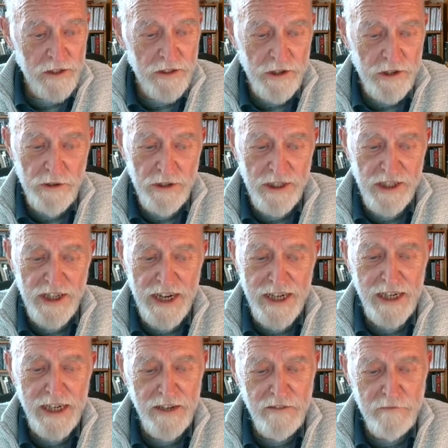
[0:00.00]
through the
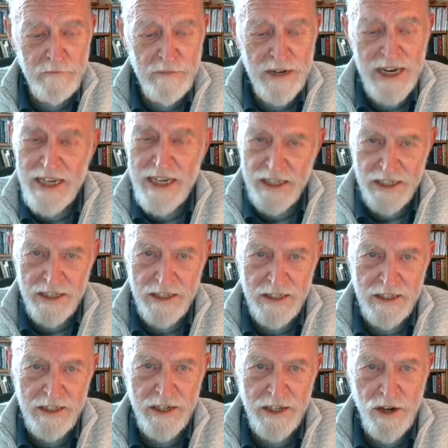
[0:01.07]
tangle of bracken
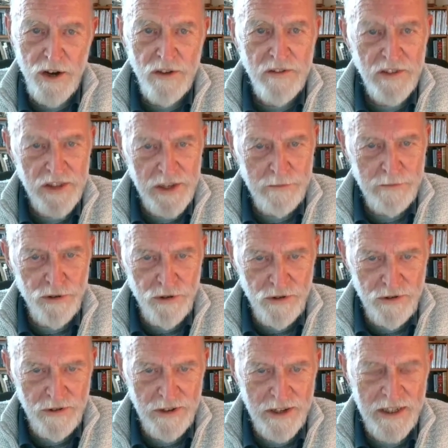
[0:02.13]
and over the
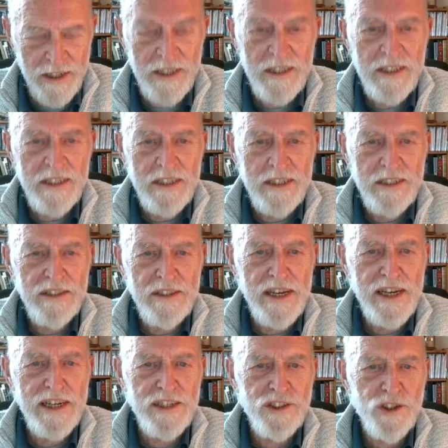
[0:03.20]
brook,
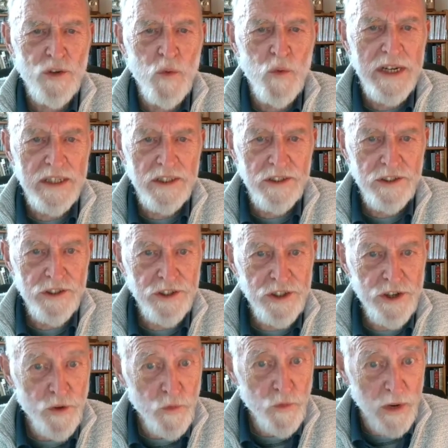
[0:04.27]
there's a witch
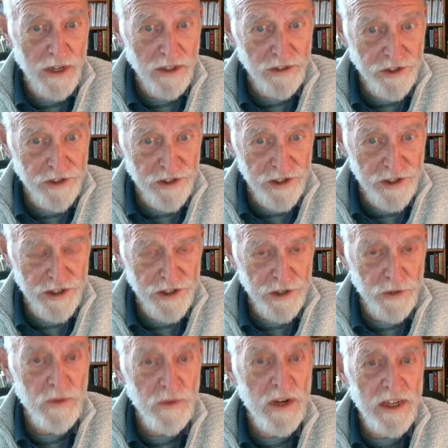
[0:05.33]
who will turn
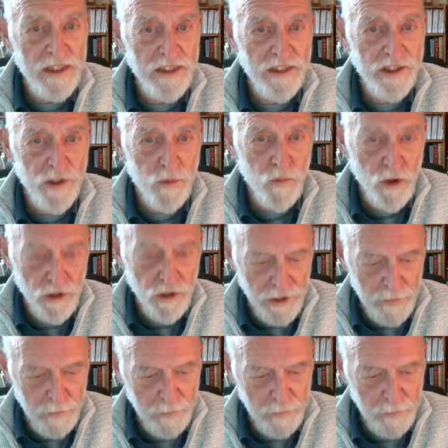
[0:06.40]
you to wood.